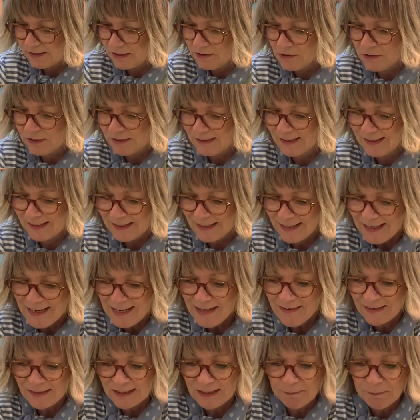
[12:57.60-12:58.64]
So you can see
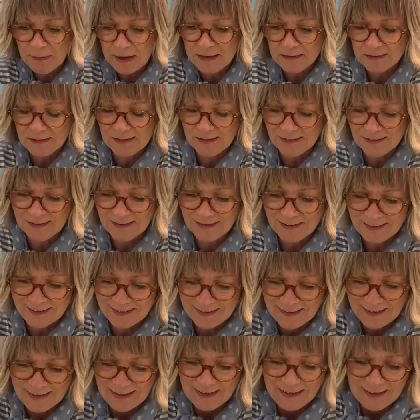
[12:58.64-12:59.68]
the spatters
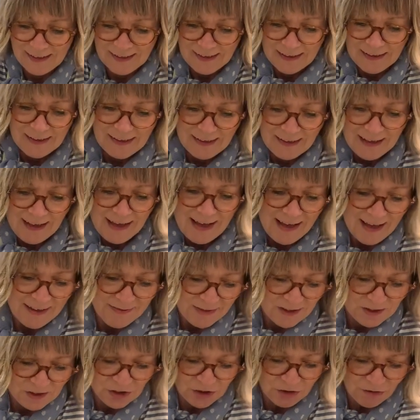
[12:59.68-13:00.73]

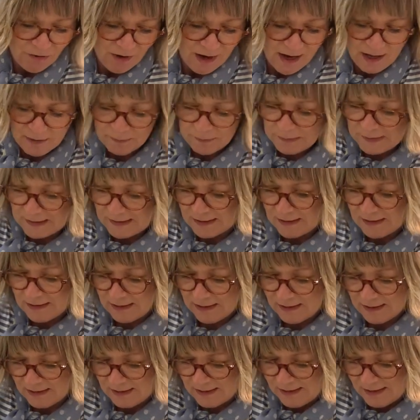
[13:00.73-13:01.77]
and the drips
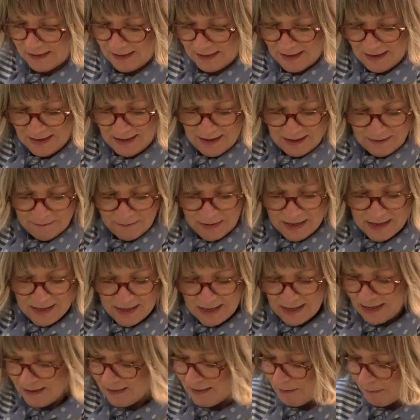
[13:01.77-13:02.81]

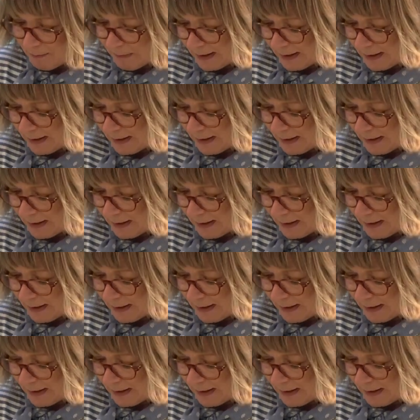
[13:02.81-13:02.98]
making the